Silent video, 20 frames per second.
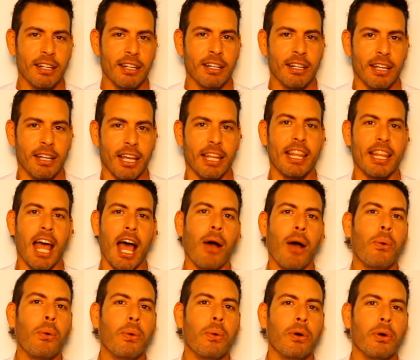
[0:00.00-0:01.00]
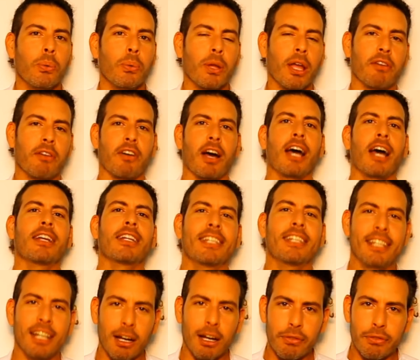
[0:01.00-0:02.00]
And now we have
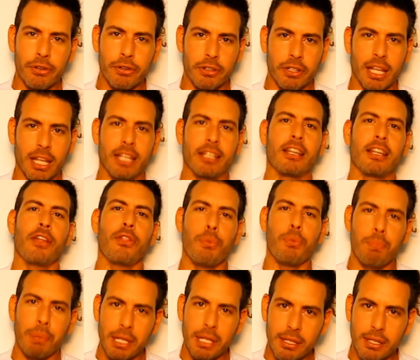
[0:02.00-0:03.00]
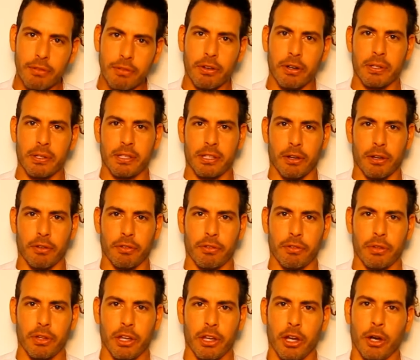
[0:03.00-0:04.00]
uncovered another piece of ourselves.
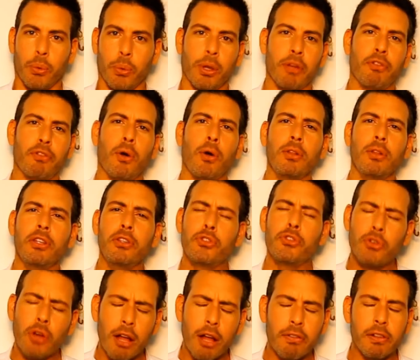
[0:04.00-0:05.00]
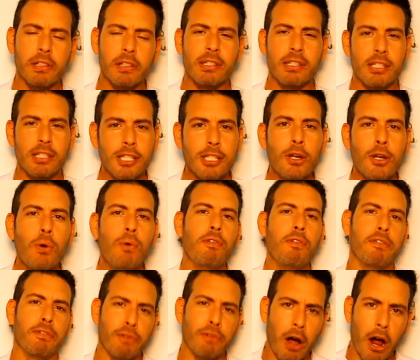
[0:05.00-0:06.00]
We've only traveled so
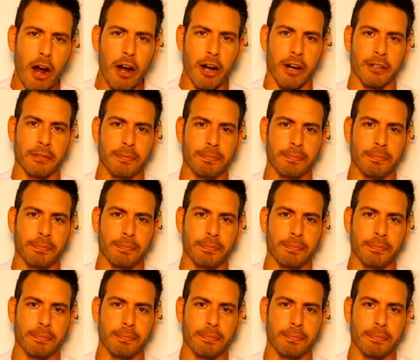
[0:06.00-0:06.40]
far